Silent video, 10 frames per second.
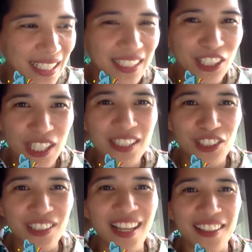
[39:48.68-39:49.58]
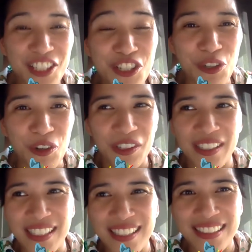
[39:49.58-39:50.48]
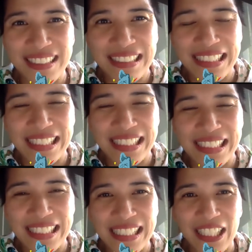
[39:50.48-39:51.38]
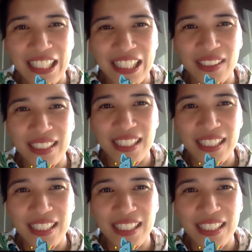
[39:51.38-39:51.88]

you need to tell the story. No,